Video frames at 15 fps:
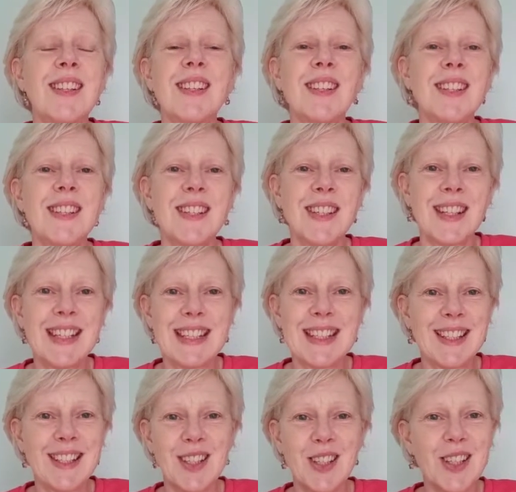there's,
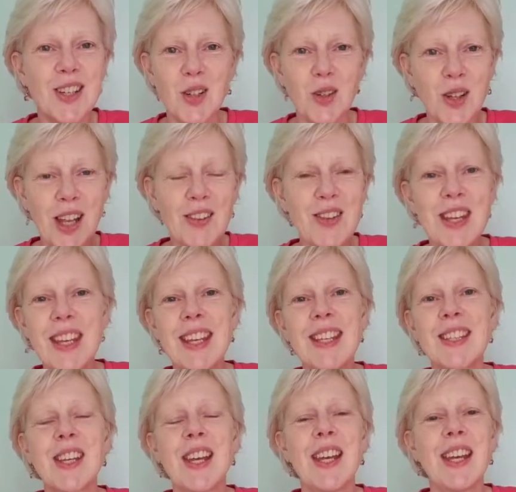you know, I
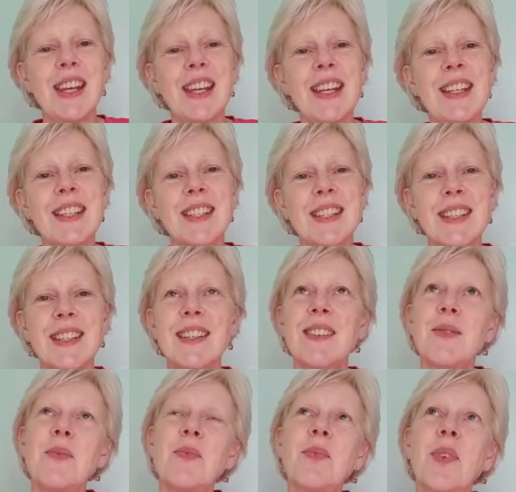think
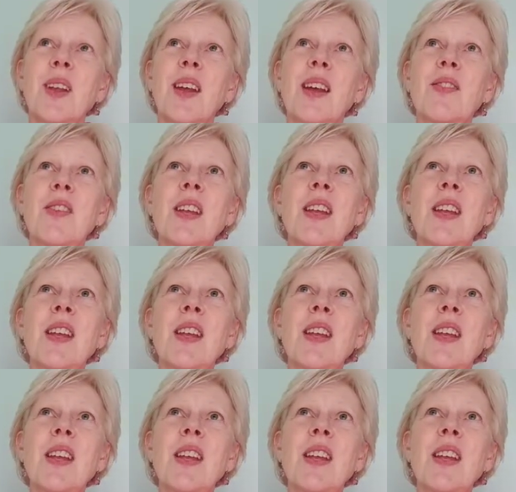I